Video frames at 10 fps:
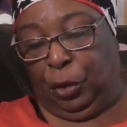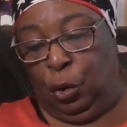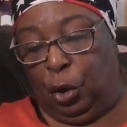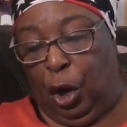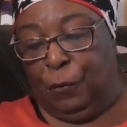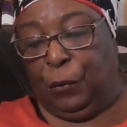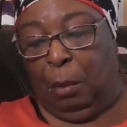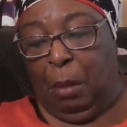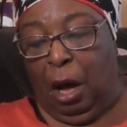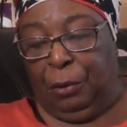Cook over
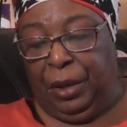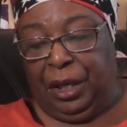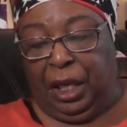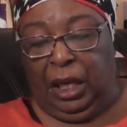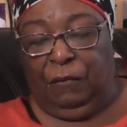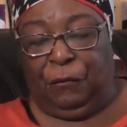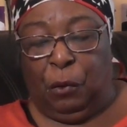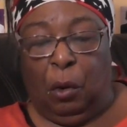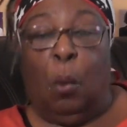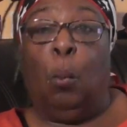a moderate heat
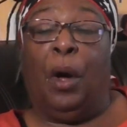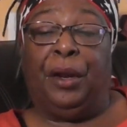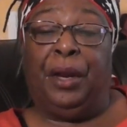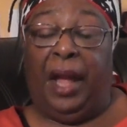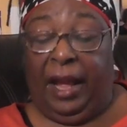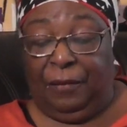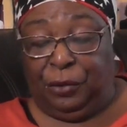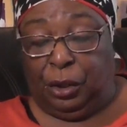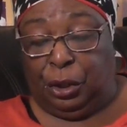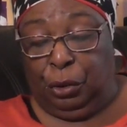for one and a half
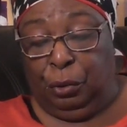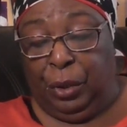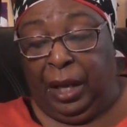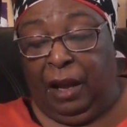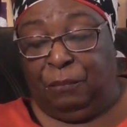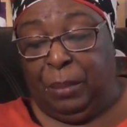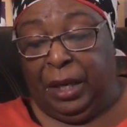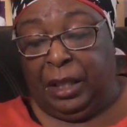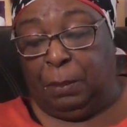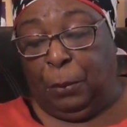to two and a half
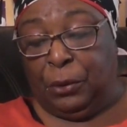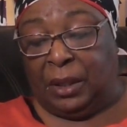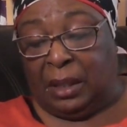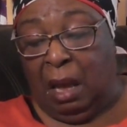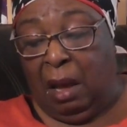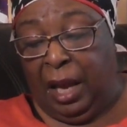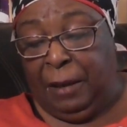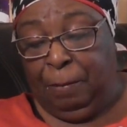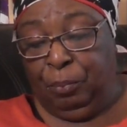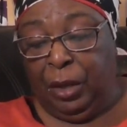minutes per
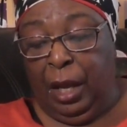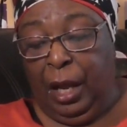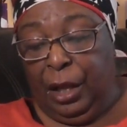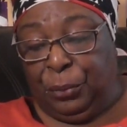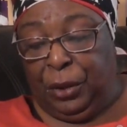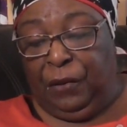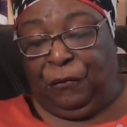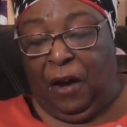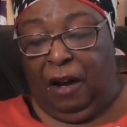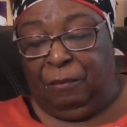side. Three to
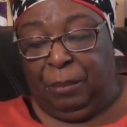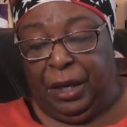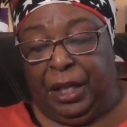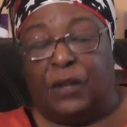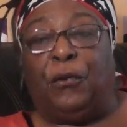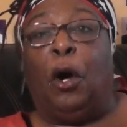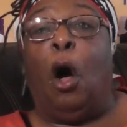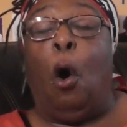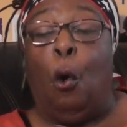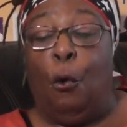five minutes for
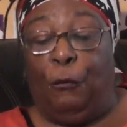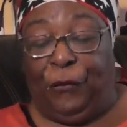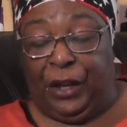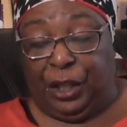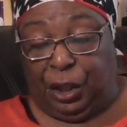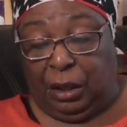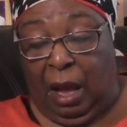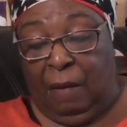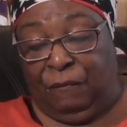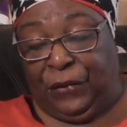whole fish
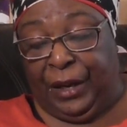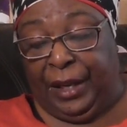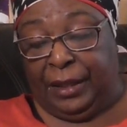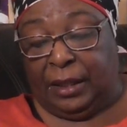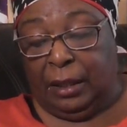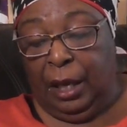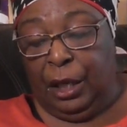um, fillets.